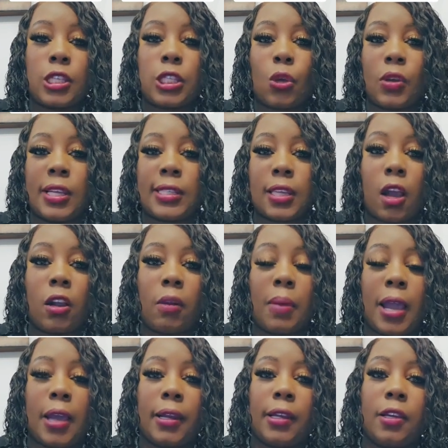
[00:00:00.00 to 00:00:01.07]
So let's talk
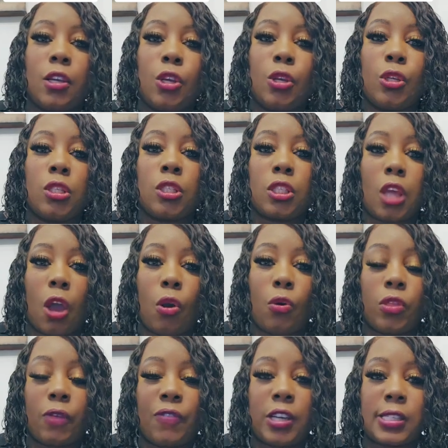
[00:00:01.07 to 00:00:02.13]
about it.
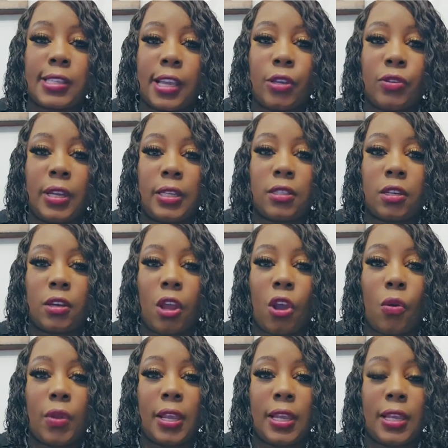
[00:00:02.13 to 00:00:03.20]
So the first thing you need to
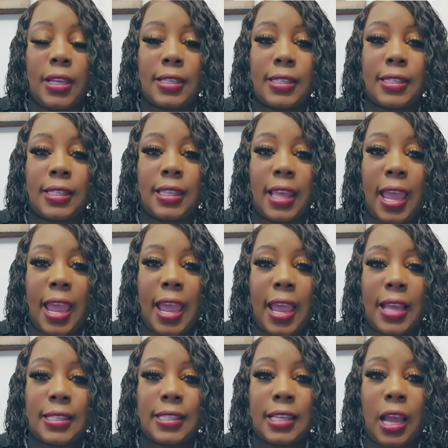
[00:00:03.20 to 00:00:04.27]
know is
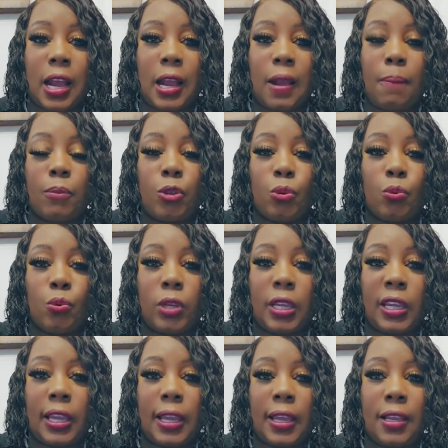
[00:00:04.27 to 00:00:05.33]
that you
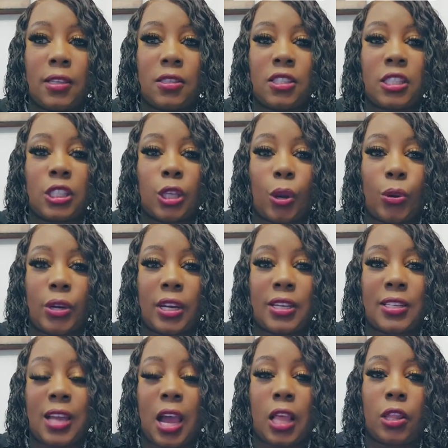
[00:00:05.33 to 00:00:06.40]
get
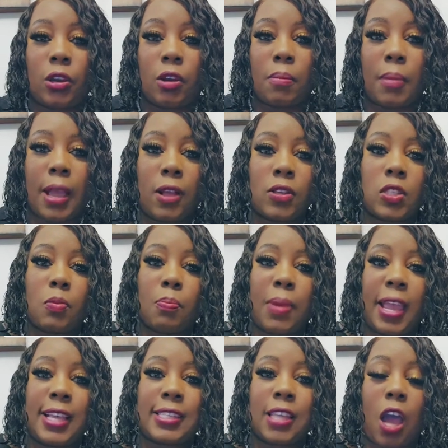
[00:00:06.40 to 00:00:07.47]
certain dollar amounts
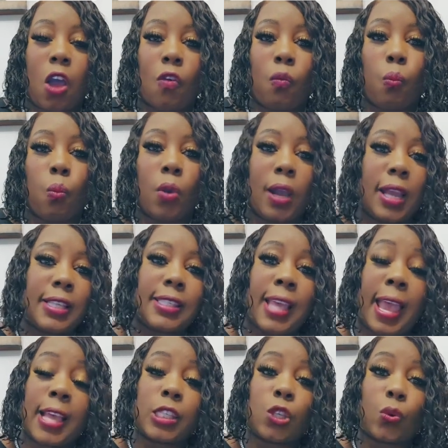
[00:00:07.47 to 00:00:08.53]
based off what
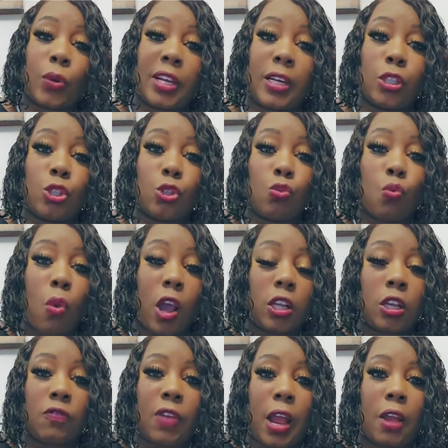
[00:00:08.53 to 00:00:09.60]
tax credits you
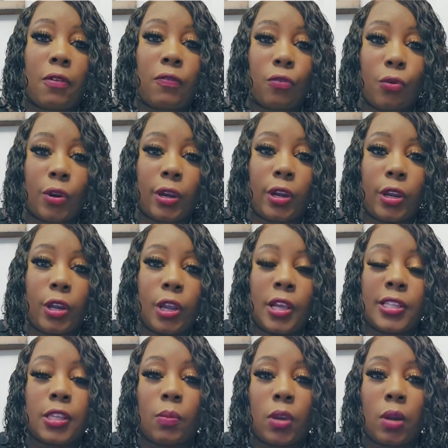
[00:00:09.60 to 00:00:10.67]
qualify for.
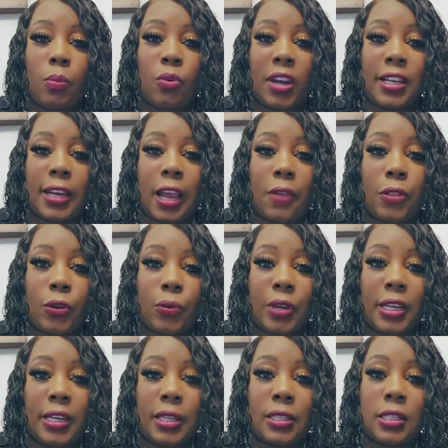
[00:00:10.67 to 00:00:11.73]
So I'm going to break down the
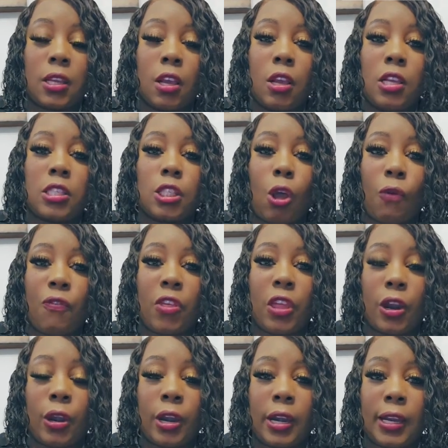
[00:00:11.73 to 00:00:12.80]
credits. So for
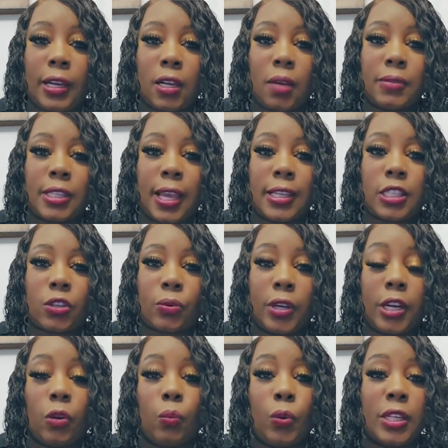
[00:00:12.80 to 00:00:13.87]
the earned income tax
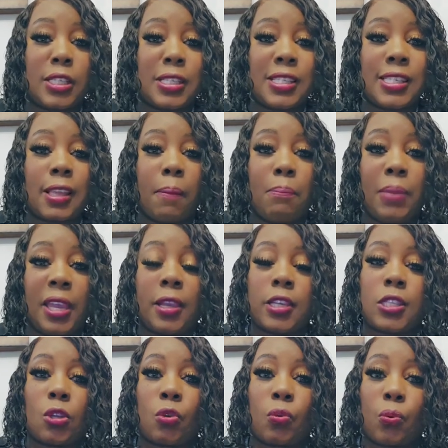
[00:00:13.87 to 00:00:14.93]
credit, which is the
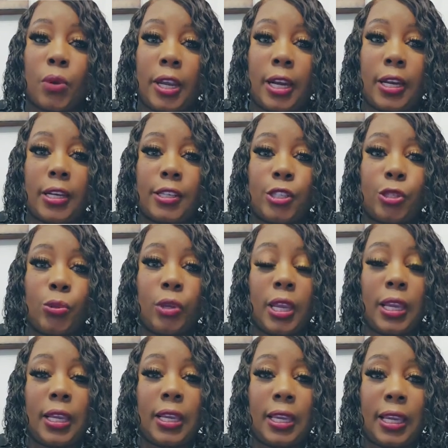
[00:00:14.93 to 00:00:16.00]
biggest credit that you
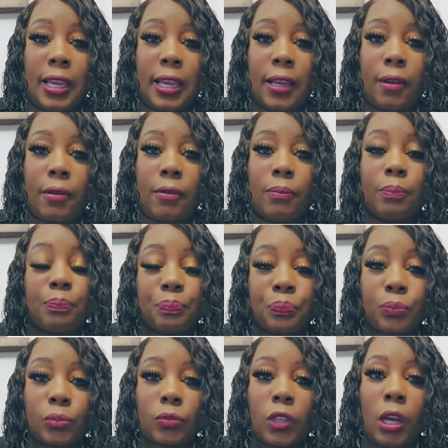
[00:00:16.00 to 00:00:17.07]
can get
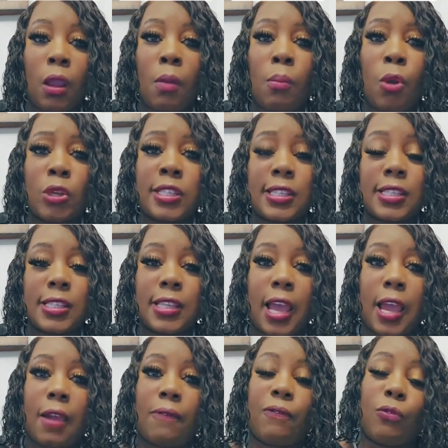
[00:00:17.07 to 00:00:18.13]
most of the
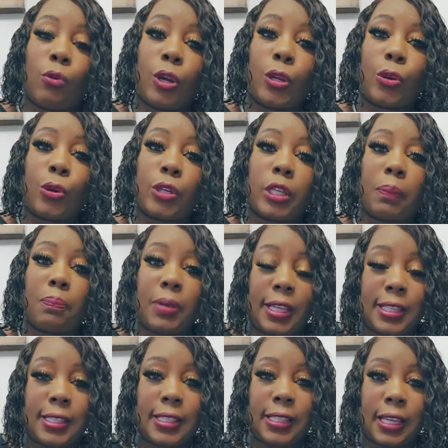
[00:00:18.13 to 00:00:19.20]
time for your
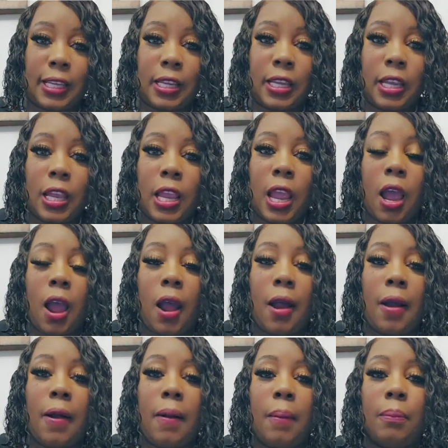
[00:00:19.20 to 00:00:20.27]
dependent,
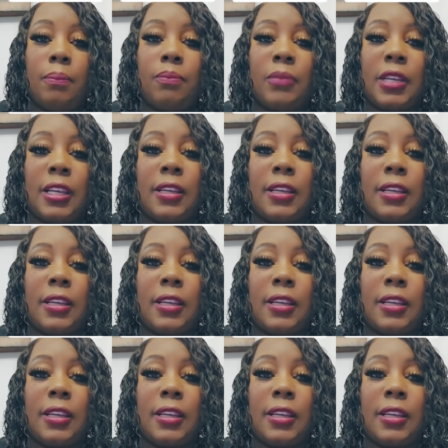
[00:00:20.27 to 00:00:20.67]
it